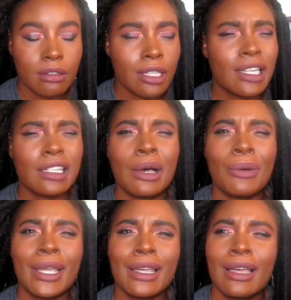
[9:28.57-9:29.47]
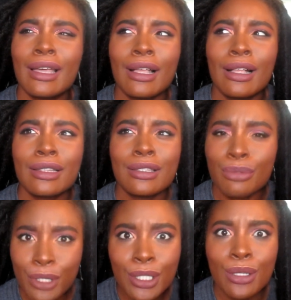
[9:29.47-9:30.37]
Get it lowing? To
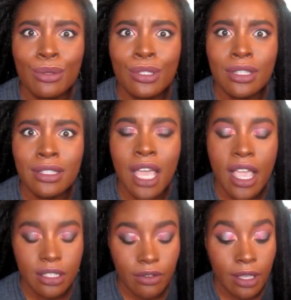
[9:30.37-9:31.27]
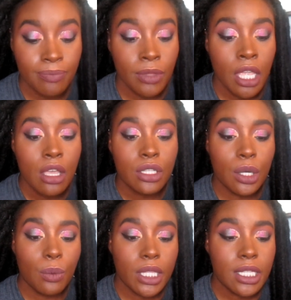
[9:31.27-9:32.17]
reduce the size of it.
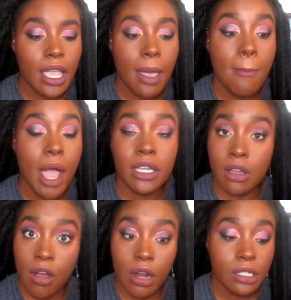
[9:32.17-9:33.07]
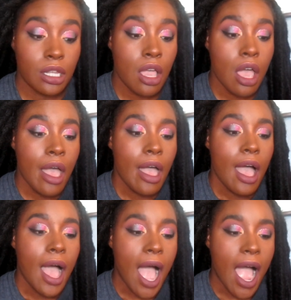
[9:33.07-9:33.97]
So what's in my cart?
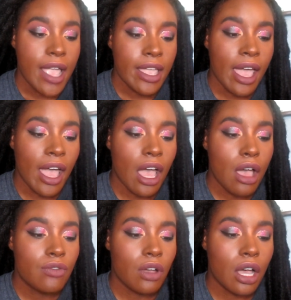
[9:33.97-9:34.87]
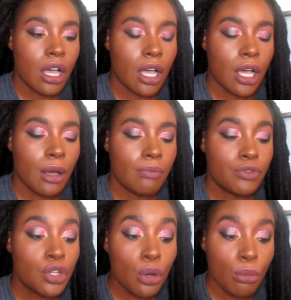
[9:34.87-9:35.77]
I have
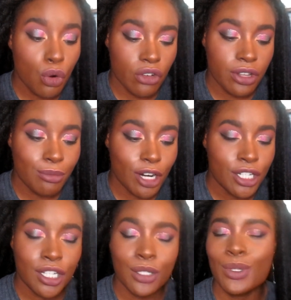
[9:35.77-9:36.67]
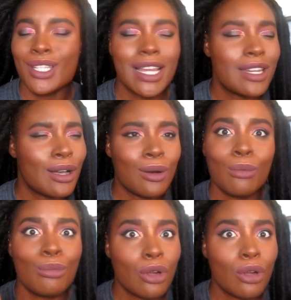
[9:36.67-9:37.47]
two Morphe brushes, which I know.